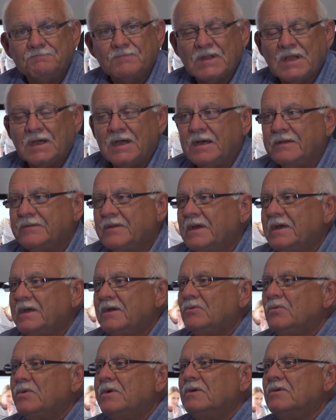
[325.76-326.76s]
Are they
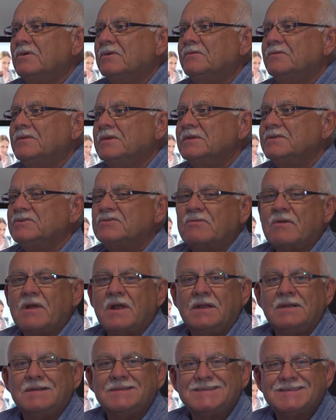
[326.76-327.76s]
aware of the
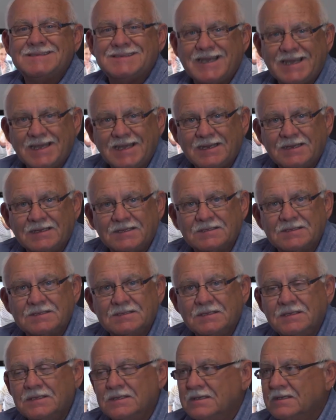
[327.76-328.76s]
Australian standards?